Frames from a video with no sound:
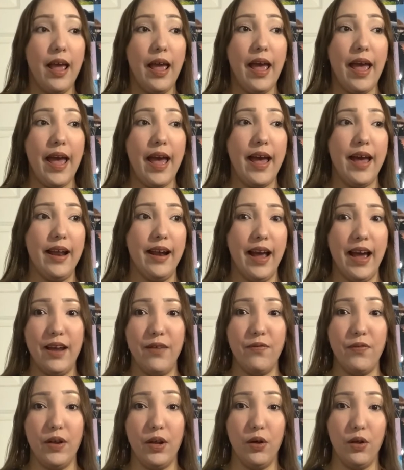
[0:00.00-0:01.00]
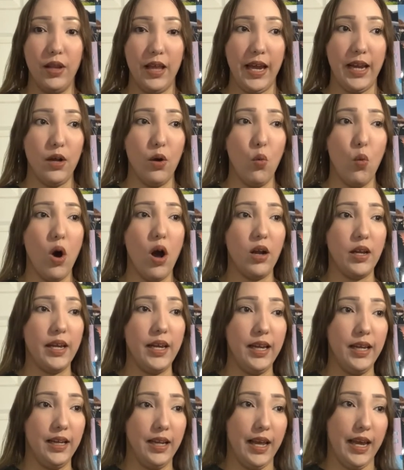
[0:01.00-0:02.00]
and I feel like a
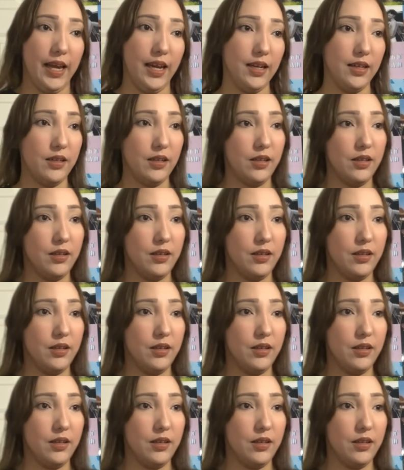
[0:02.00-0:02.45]
walking, like,